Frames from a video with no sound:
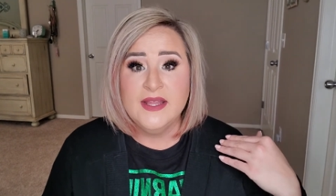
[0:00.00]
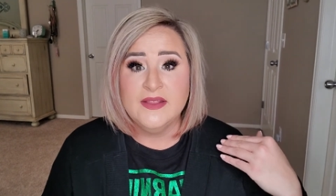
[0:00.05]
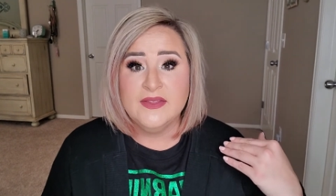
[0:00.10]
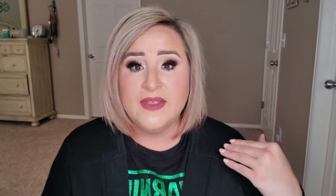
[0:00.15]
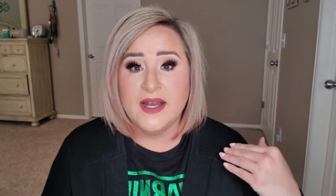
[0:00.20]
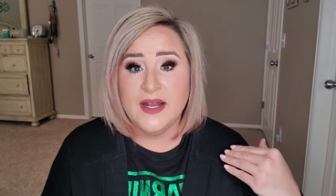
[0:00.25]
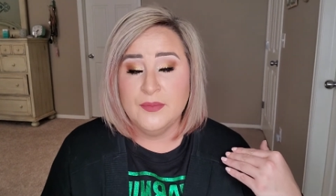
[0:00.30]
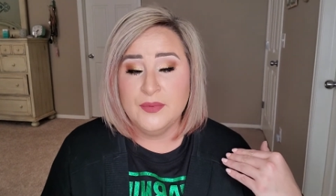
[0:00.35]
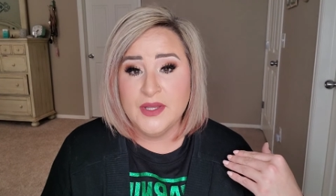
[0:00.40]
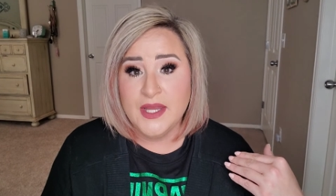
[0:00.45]
that
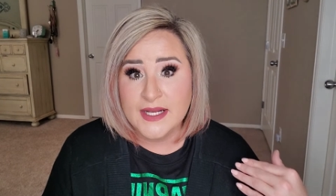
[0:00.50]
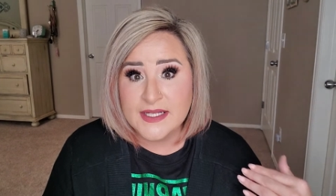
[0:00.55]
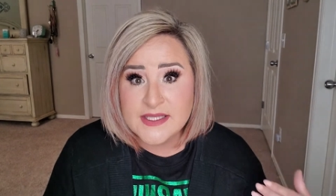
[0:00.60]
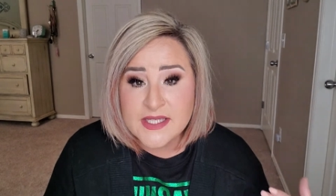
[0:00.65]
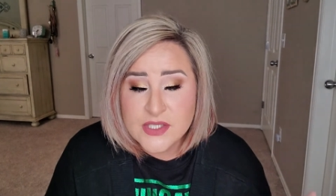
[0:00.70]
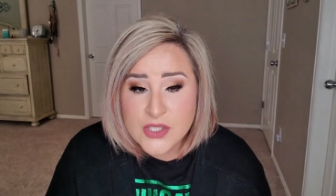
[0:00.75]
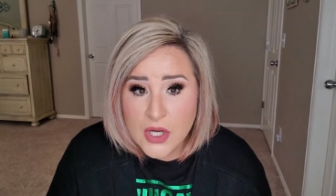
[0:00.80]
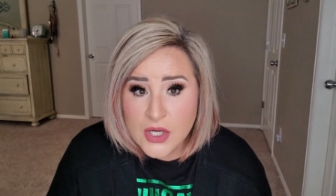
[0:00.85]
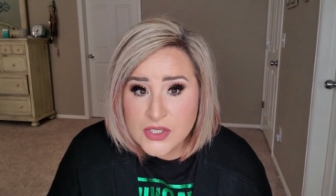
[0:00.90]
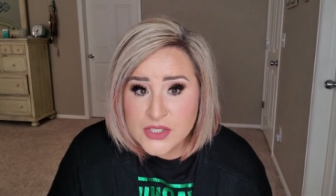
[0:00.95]
I would like to
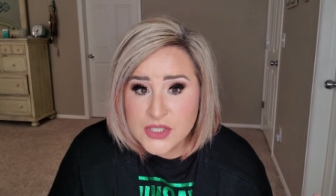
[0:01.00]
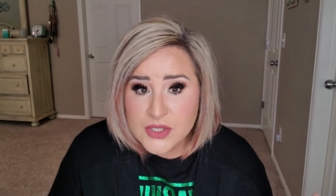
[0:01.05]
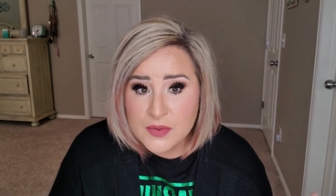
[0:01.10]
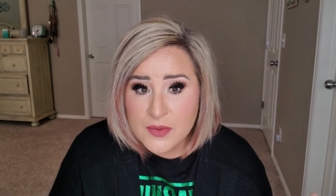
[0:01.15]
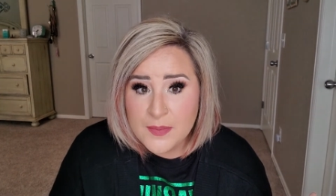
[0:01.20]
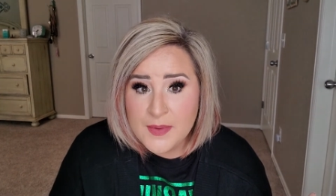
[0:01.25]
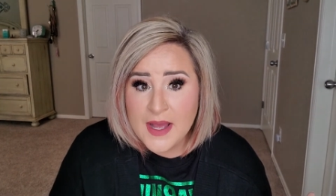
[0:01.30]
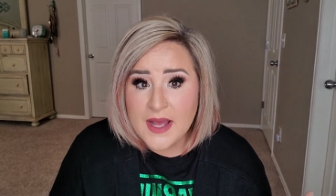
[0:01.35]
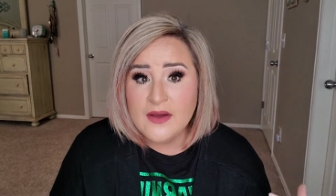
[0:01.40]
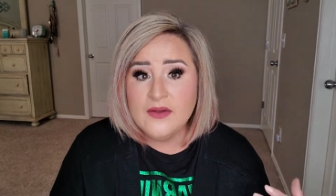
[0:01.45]
talk to you
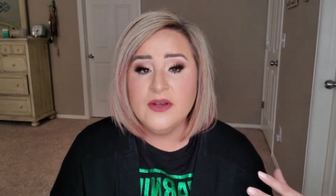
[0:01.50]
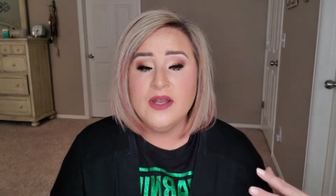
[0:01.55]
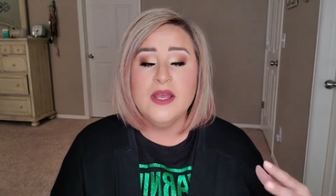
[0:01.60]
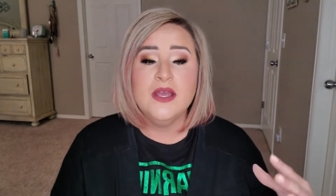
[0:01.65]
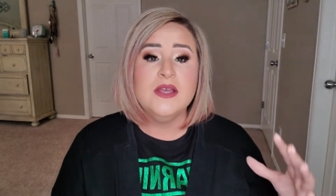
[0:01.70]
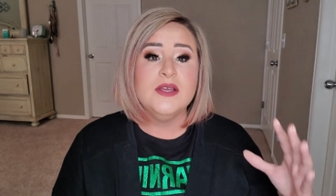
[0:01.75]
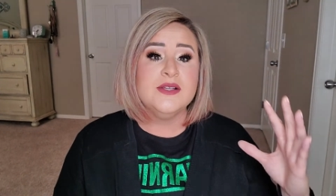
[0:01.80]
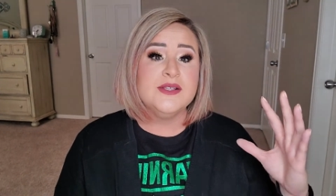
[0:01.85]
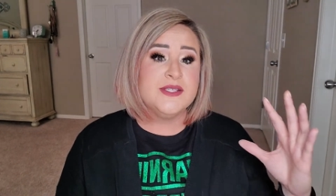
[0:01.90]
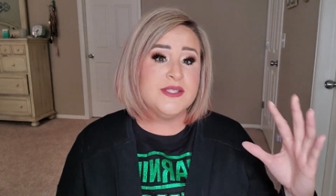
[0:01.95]
about.
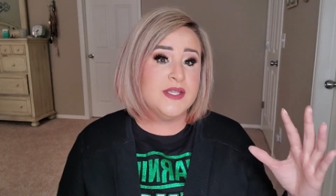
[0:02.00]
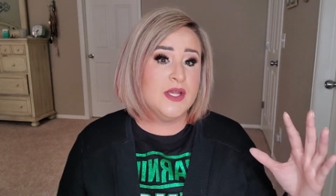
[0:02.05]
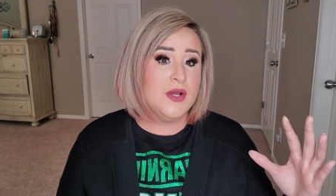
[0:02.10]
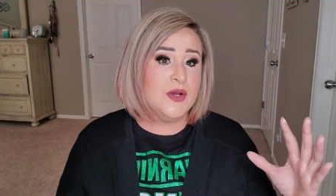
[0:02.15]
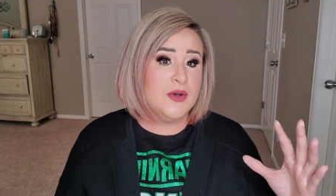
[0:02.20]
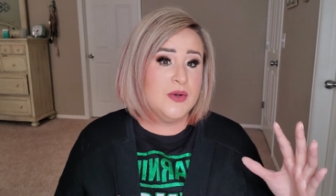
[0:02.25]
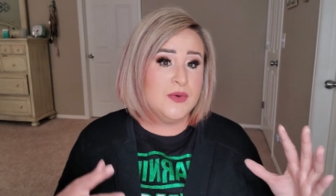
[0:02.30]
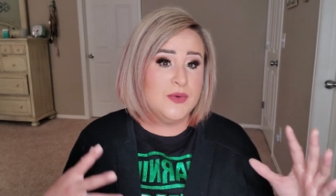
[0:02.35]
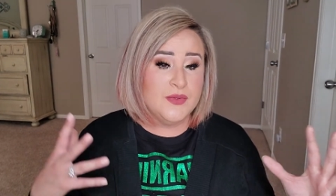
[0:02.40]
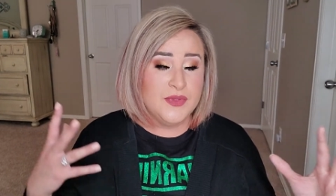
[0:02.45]

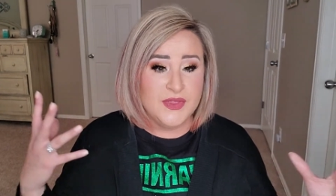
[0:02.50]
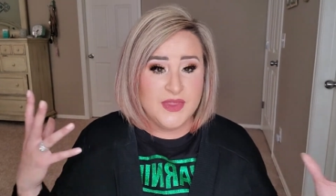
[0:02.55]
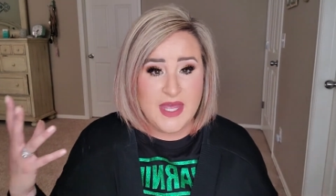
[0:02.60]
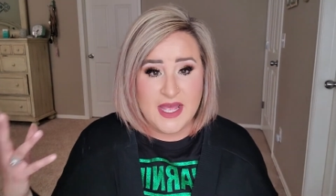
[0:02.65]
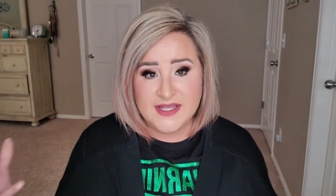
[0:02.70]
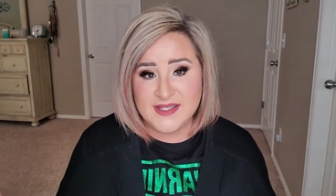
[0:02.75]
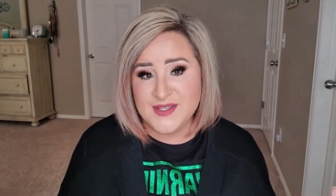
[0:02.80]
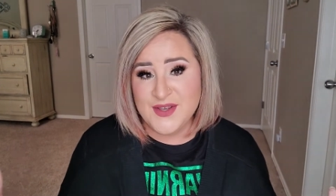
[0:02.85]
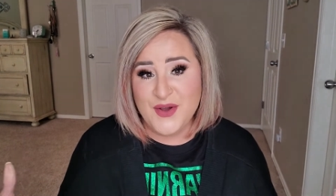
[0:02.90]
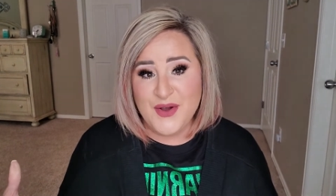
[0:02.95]
So
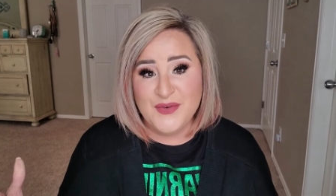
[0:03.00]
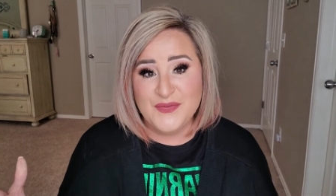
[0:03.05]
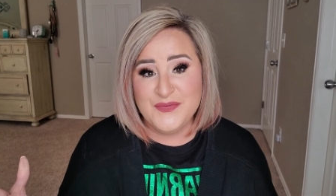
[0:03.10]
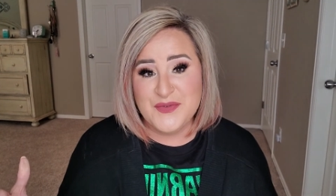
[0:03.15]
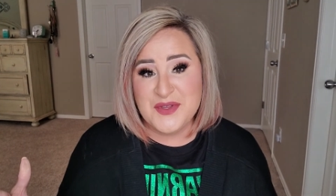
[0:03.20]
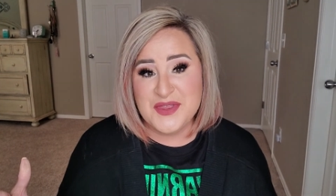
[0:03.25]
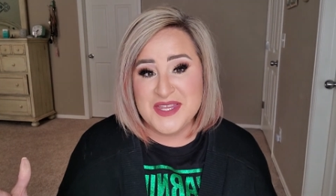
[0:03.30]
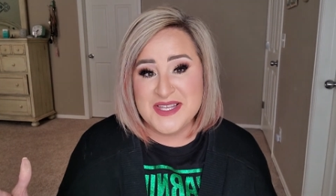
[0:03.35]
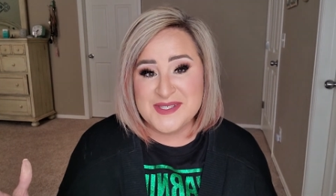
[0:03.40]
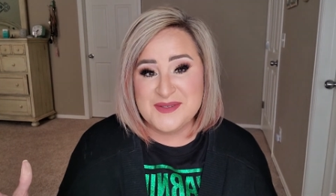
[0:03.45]
that's all for
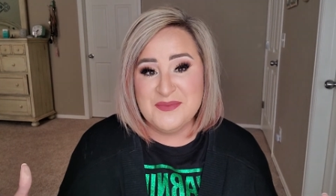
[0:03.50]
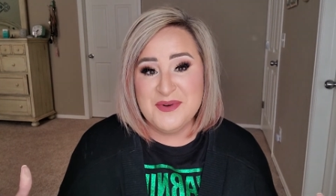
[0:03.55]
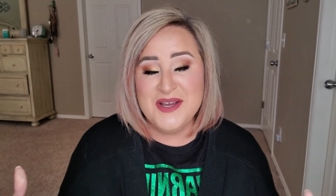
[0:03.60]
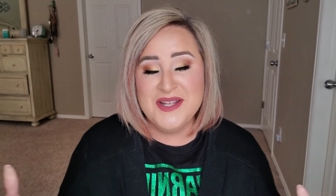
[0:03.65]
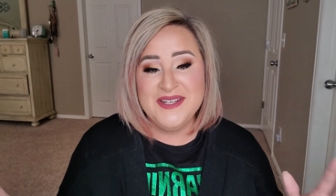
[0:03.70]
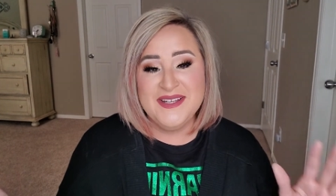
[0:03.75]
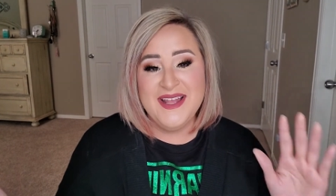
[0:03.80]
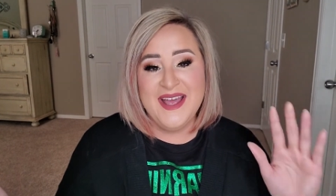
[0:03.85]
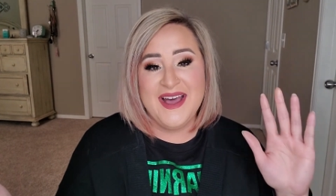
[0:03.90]
this one.